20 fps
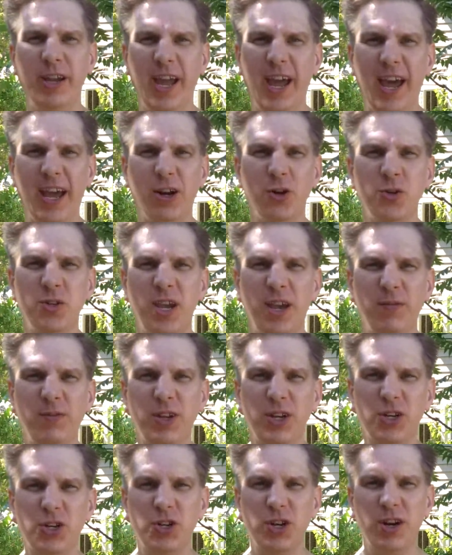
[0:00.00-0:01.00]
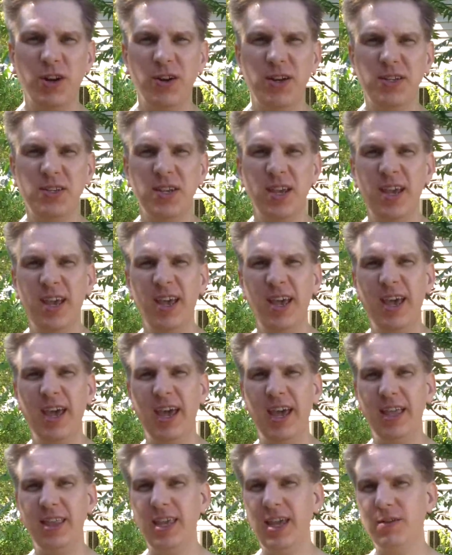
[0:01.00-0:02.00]
Hackers have dictionaries,
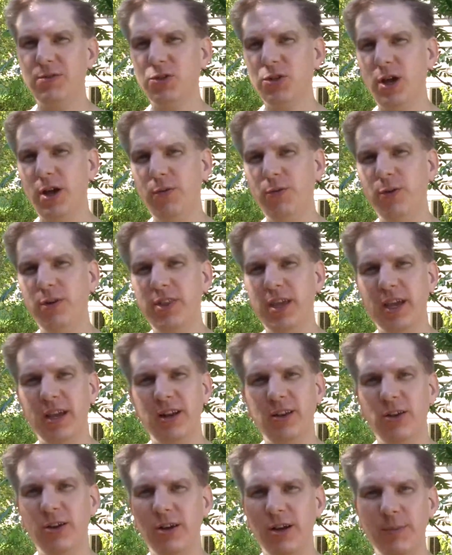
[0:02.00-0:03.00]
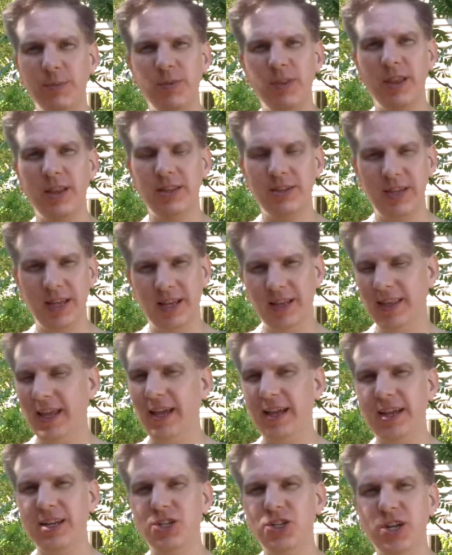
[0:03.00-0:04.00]
and they have software that can
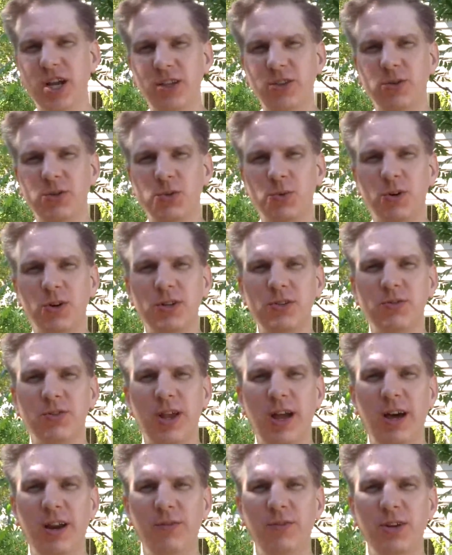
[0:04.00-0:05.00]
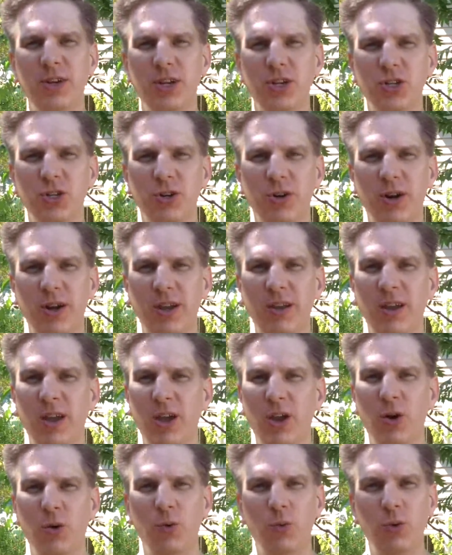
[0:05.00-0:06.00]
that can check those words out of a dictionary
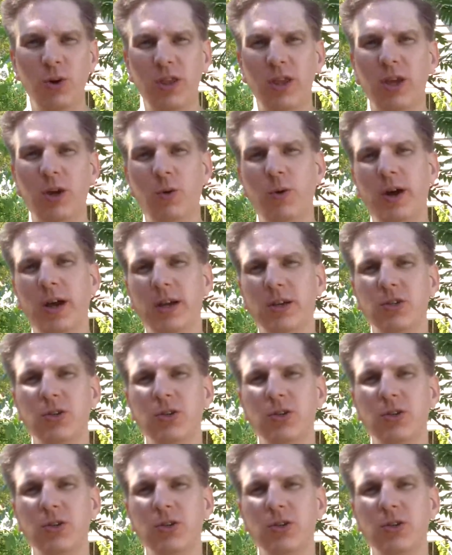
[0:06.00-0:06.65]
really quick.